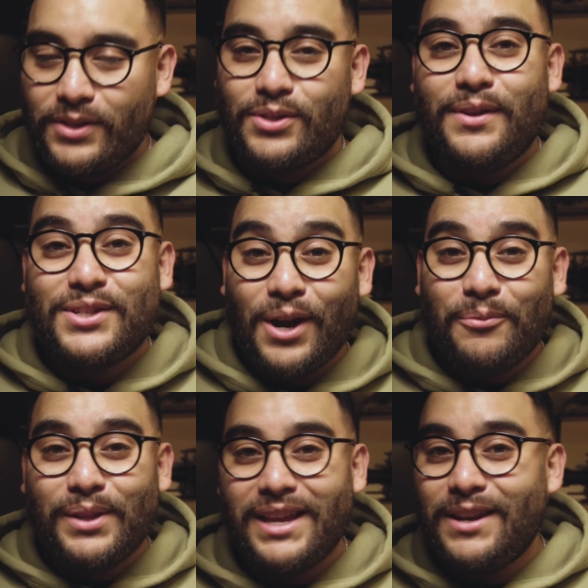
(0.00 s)
So there's not
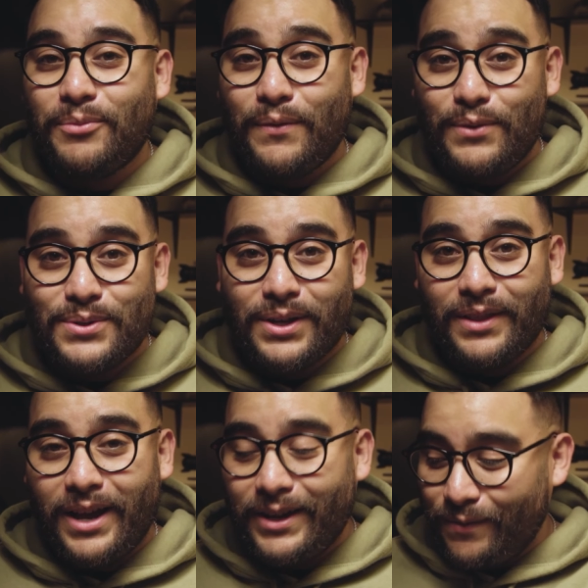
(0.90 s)
really any reviews
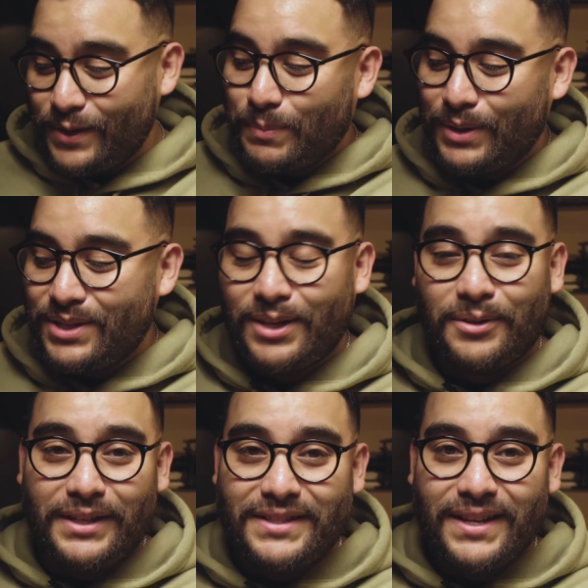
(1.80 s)
online on this particular
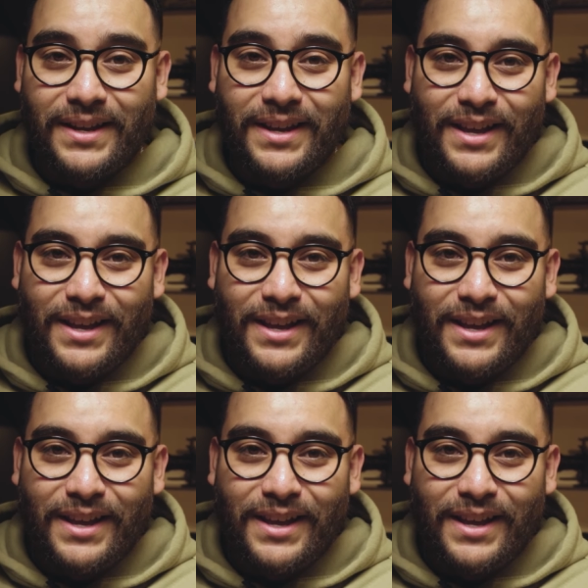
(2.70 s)
intake,